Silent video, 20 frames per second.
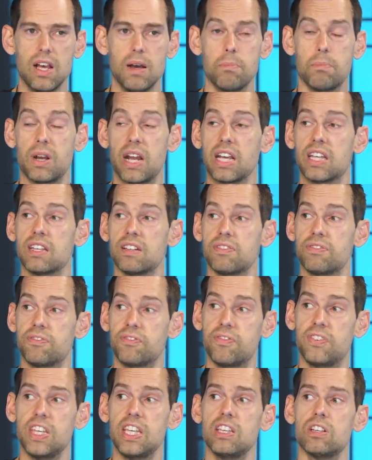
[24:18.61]
but I can
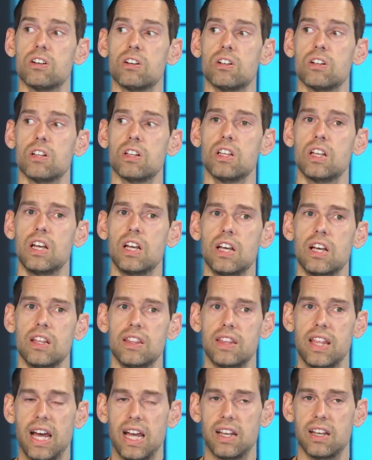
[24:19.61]
feel
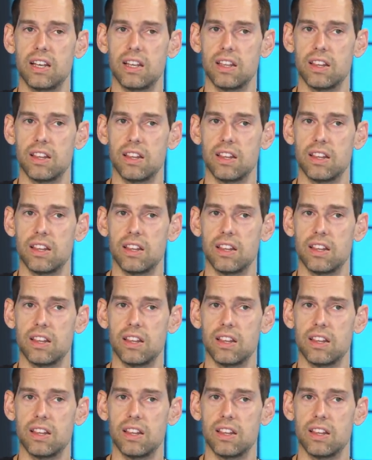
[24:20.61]
that